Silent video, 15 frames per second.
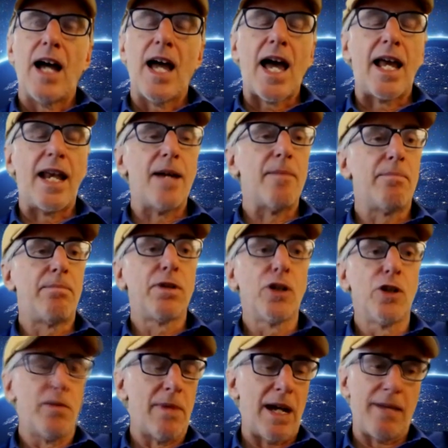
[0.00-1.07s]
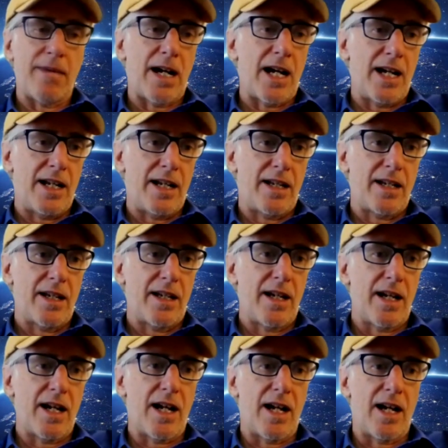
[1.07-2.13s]
and it blew my mind.
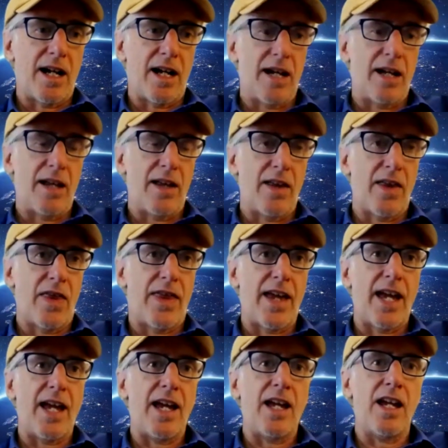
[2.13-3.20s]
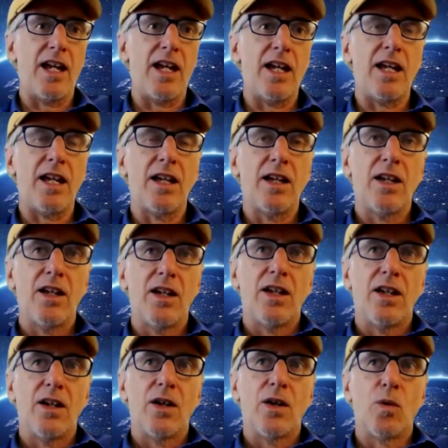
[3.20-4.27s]
Uh, they
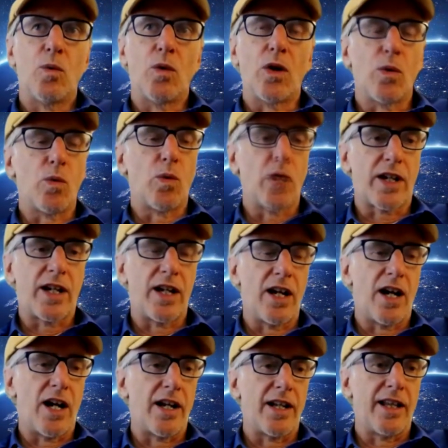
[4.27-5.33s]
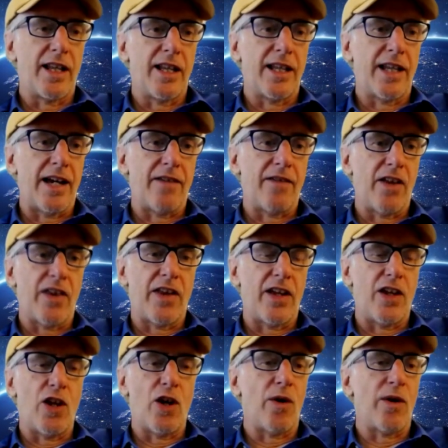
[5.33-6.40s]
were working on a level
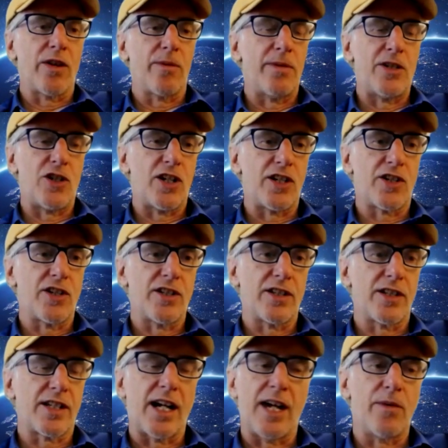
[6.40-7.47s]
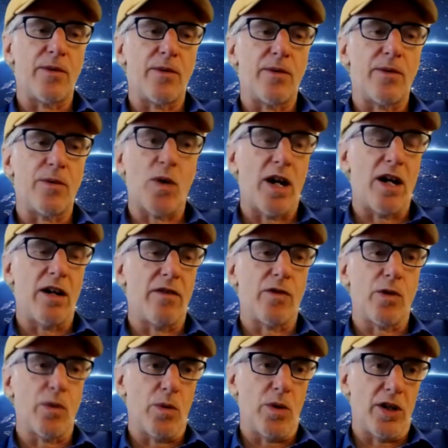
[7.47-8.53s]
that no other magicians I was aware of
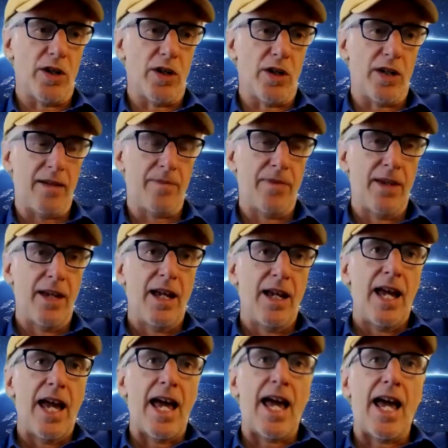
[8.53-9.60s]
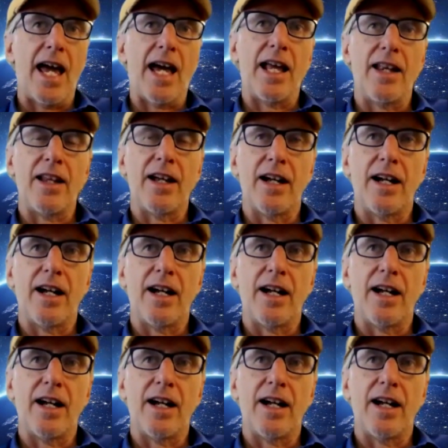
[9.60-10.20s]
were working. And